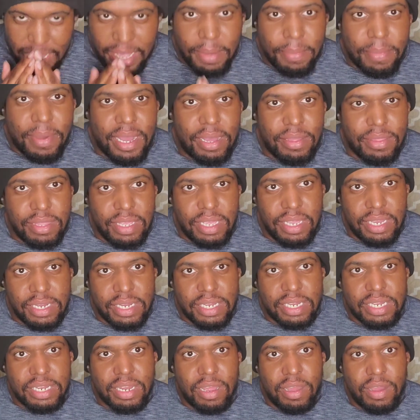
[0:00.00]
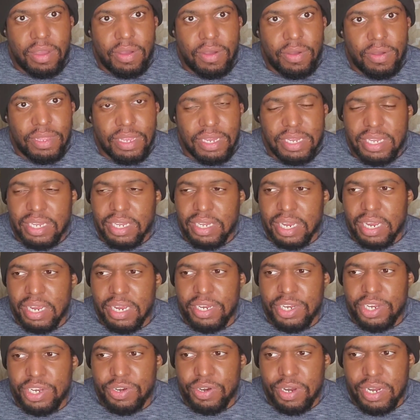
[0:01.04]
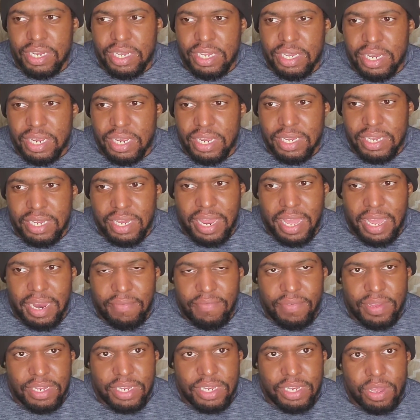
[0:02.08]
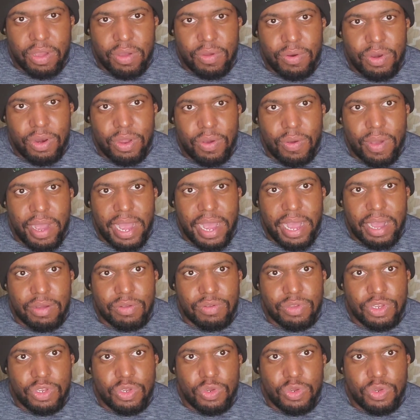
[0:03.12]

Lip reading: about this song, this is interesting because a lot of us don't know how